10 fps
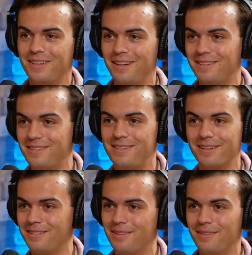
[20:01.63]
person it's
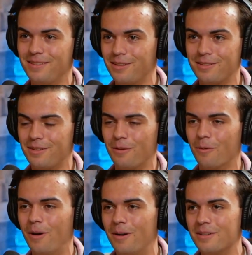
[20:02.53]
just yeah. just the
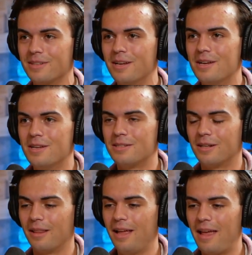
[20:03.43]
words
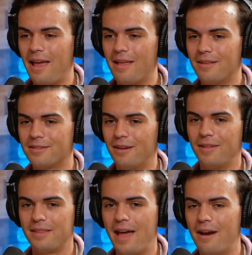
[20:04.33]
so let stuff
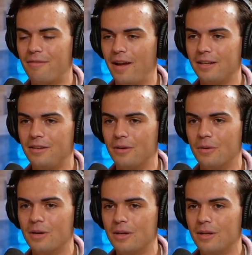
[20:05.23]
like that affect
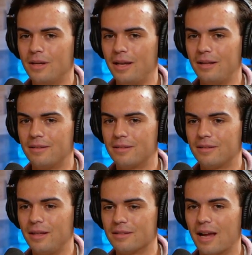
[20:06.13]
you.
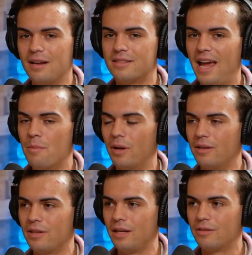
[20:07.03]
It's it's kind of sad, but
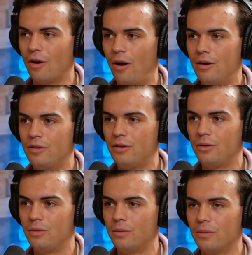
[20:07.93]
it's it's hard
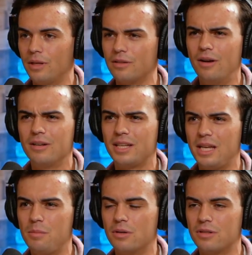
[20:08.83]
to it's hard to
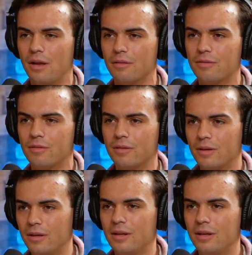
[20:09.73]
keep yourself